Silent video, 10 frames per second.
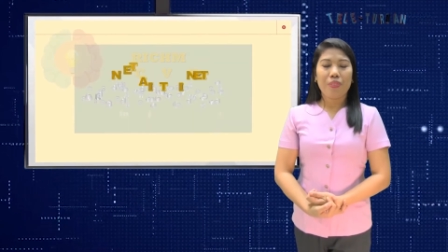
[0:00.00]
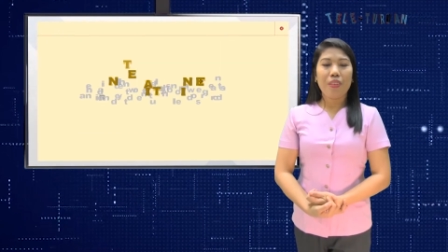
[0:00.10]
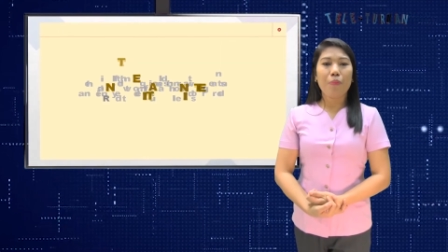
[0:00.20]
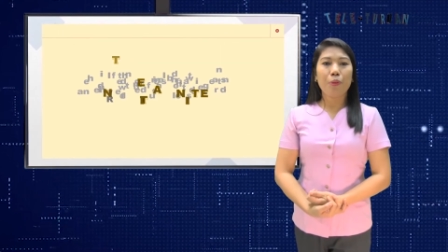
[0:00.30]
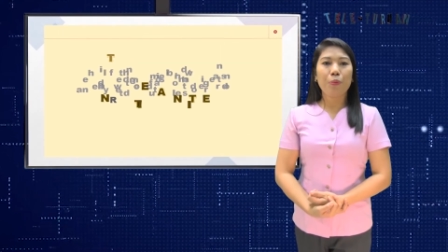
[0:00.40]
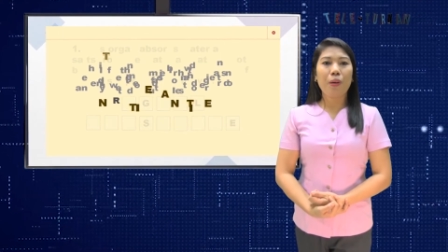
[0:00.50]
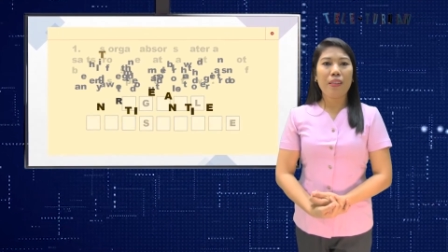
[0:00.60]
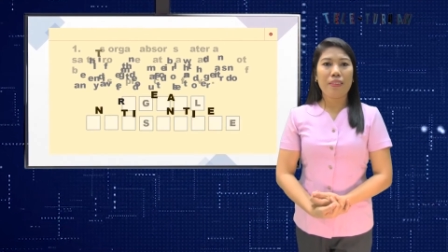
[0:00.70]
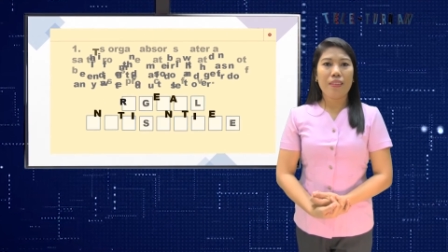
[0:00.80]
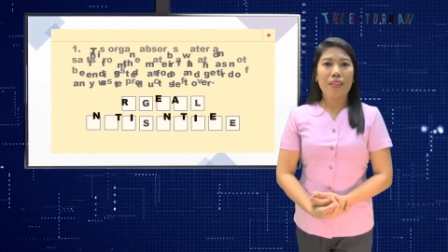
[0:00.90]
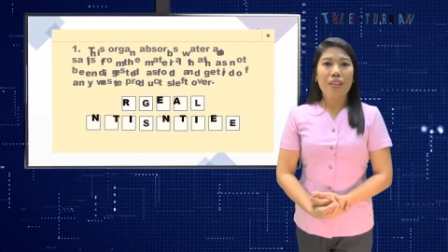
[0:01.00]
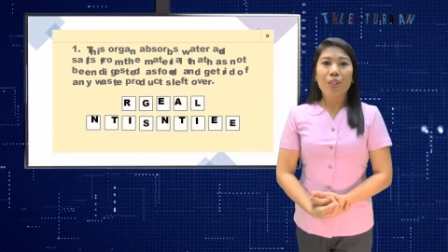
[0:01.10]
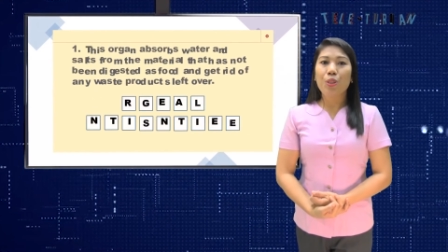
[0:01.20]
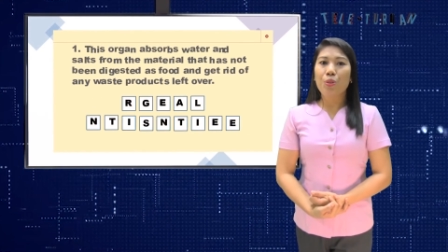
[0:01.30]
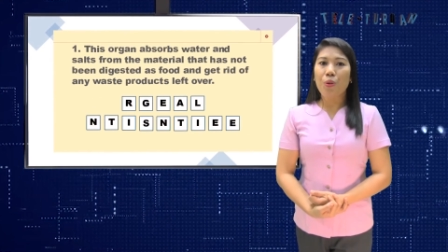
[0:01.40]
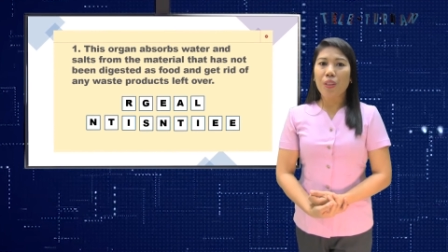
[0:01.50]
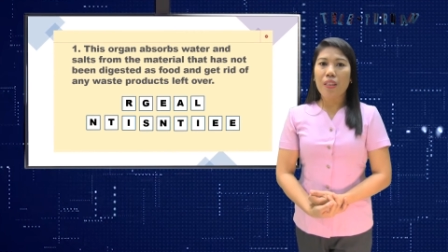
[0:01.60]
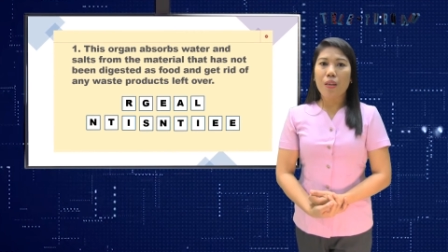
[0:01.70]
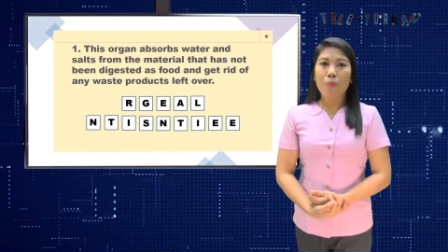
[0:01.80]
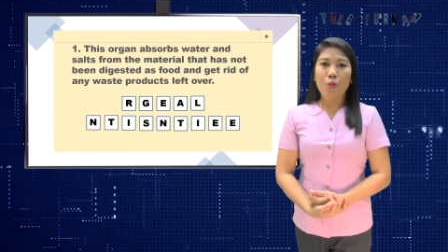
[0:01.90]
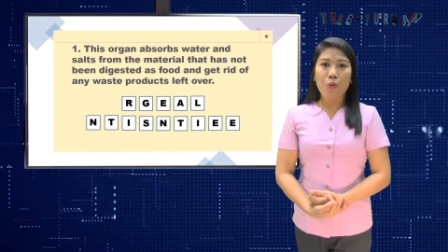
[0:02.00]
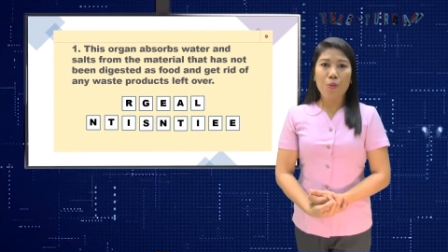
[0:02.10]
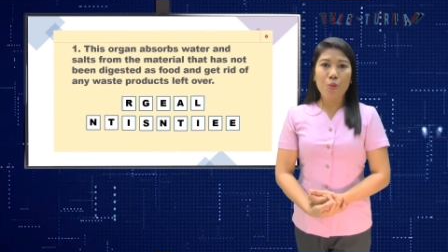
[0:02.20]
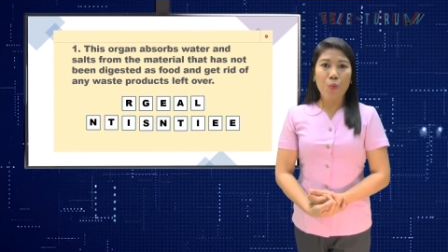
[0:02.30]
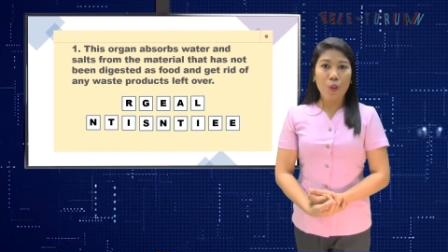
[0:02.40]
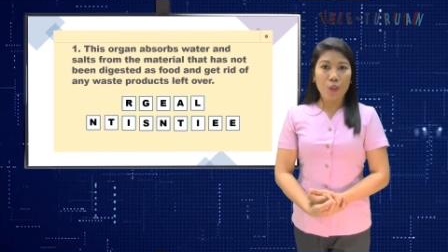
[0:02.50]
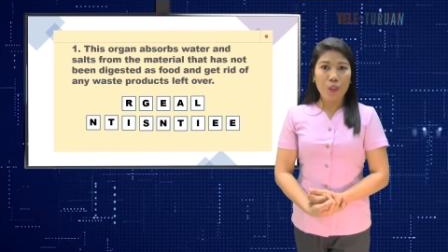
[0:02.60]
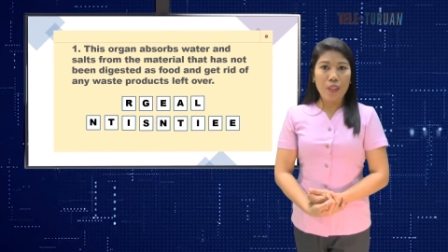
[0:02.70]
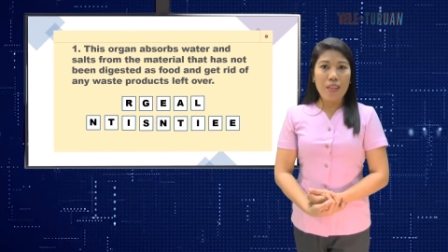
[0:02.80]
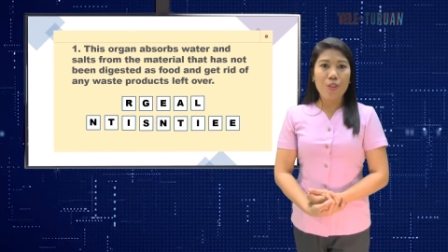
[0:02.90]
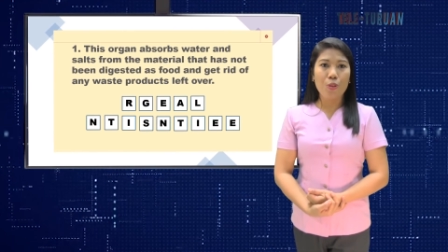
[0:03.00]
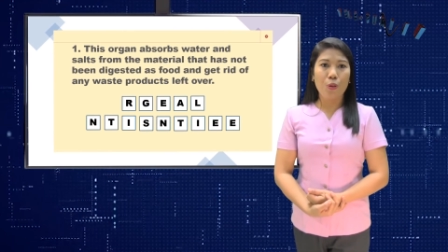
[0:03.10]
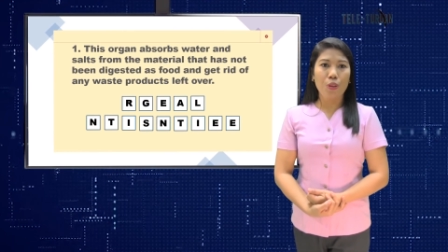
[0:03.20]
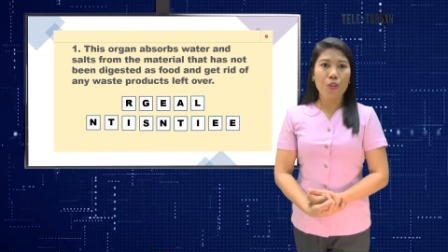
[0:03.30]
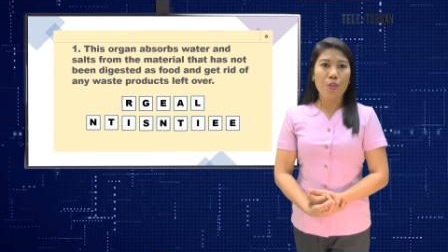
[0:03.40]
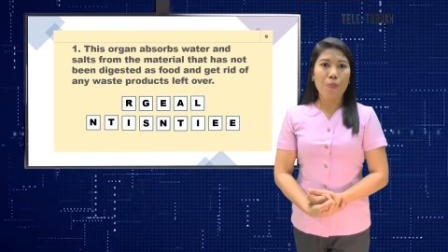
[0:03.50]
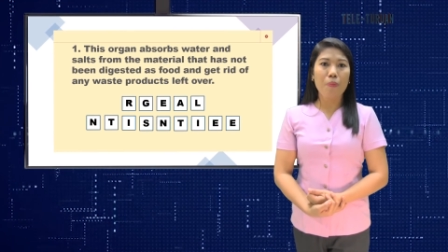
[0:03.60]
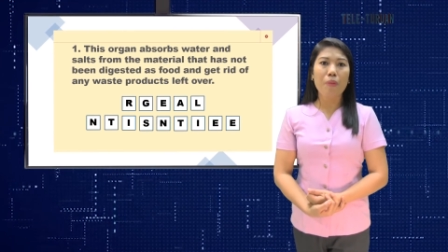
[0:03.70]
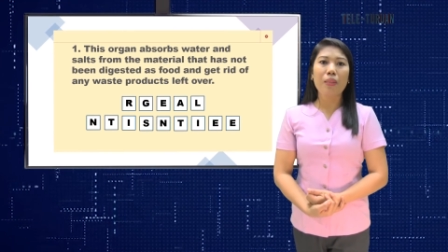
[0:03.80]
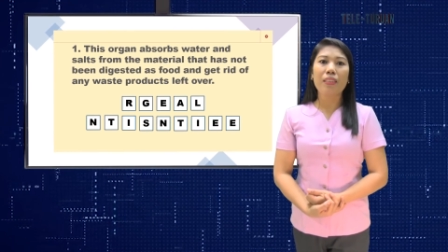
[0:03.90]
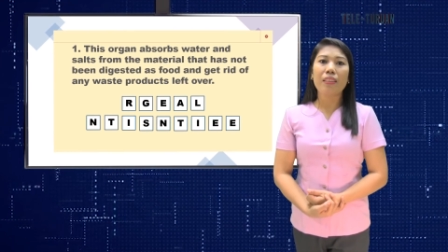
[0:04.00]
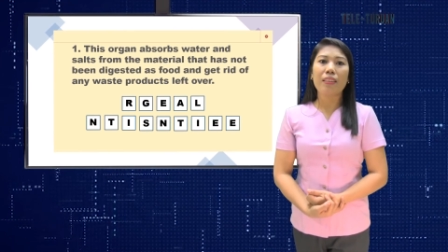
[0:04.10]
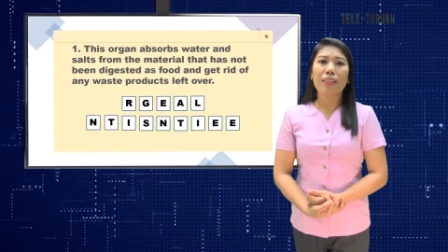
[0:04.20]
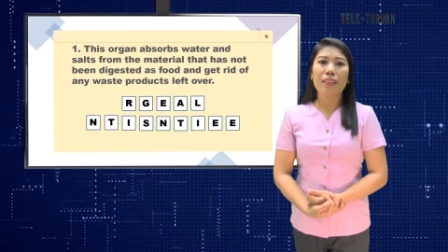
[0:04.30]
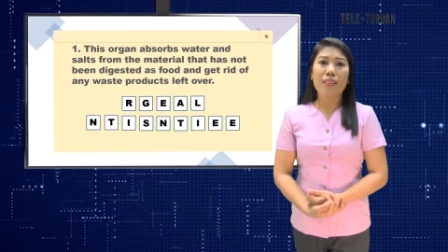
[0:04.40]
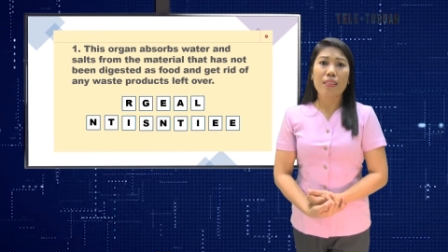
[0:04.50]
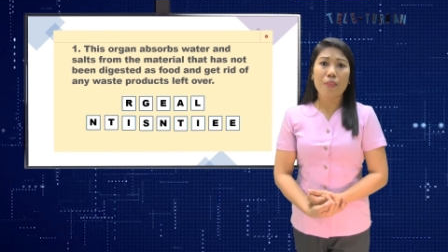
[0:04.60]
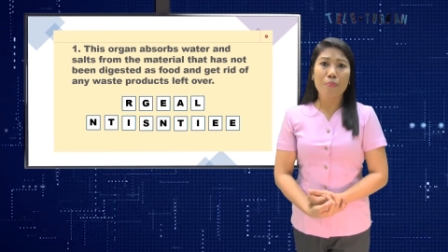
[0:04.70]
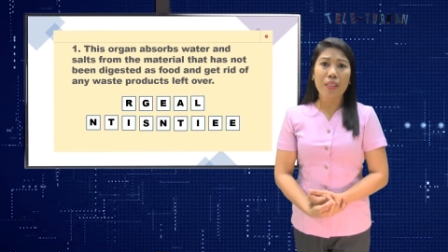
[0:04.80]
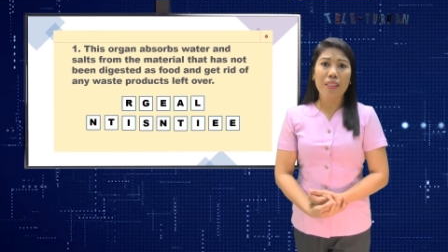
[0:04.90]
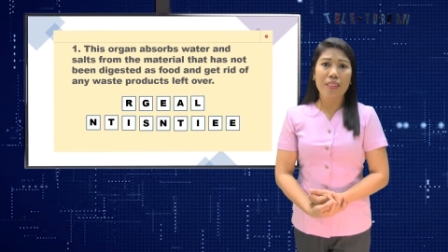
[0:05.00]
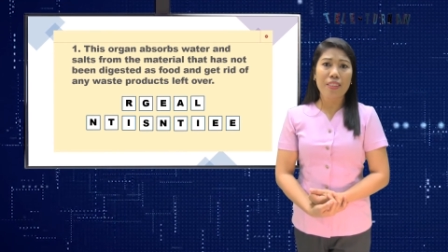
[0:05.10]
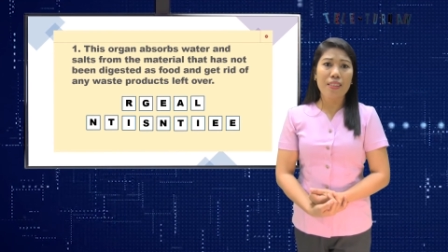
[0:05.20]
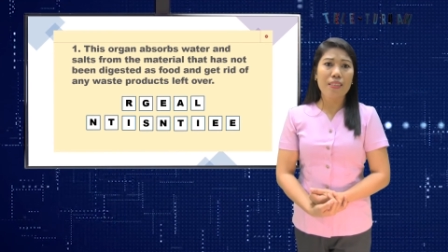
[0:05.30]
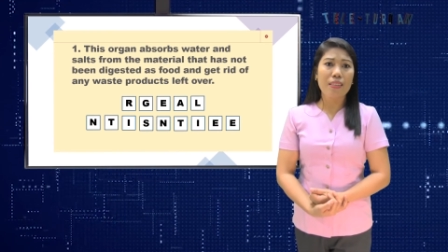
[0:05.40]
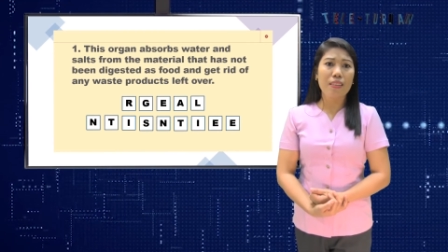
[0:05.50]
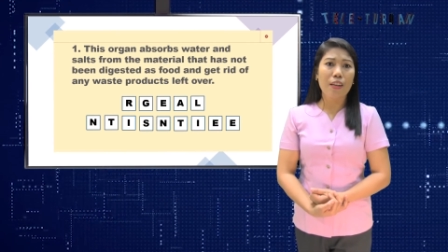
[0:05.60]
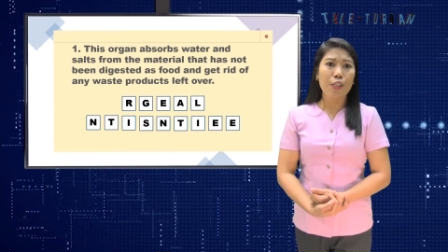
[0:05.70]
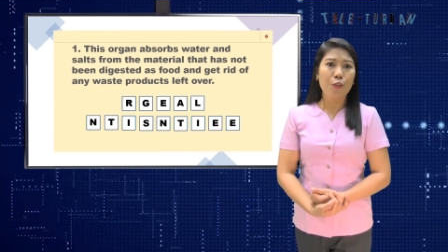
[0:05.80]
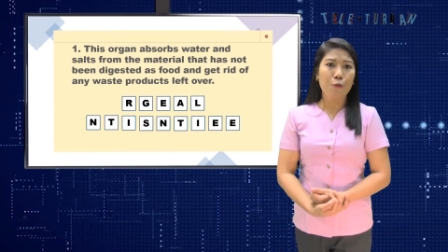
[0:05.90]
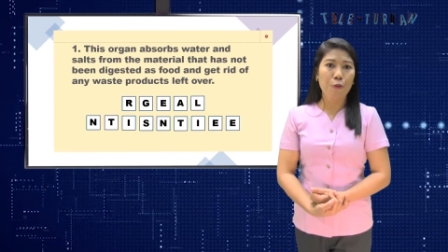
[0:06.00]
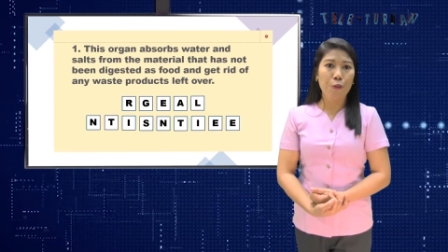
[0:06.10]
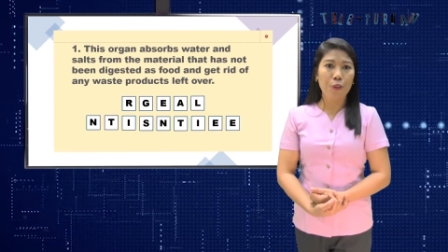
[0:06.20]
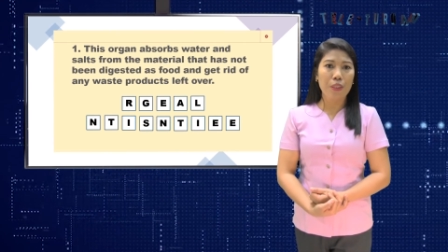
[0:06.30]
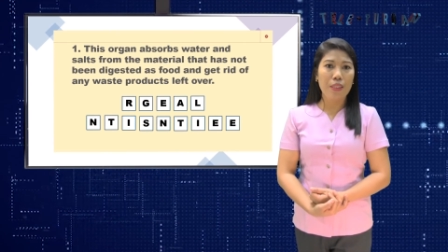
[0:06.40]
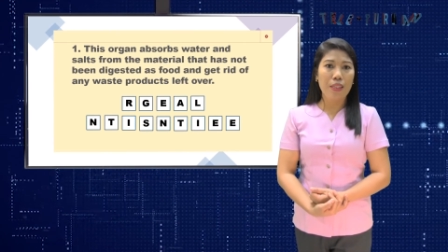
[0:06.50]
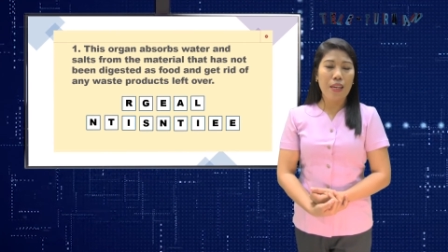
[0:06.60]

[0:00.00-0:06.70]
Number 1. This organ absorbs water and salts from the material that has not been digested as food